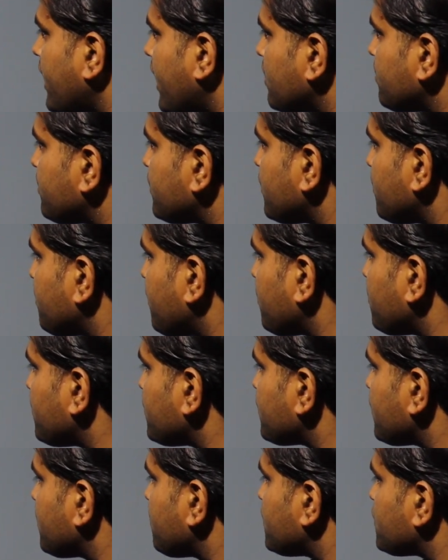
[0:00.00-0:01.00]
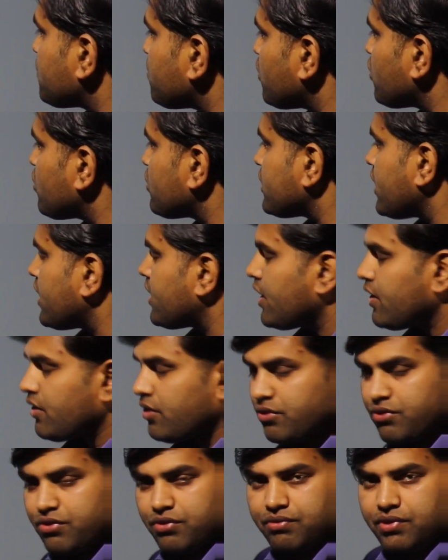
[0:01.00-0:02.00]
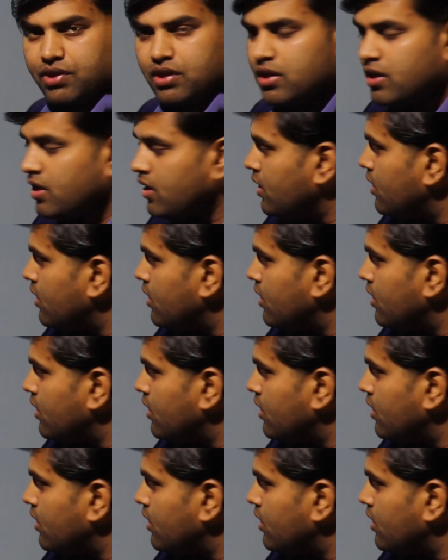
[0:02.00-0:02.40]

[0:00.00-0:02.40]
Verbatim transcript: help in the formation of this monocyte and neutrophil.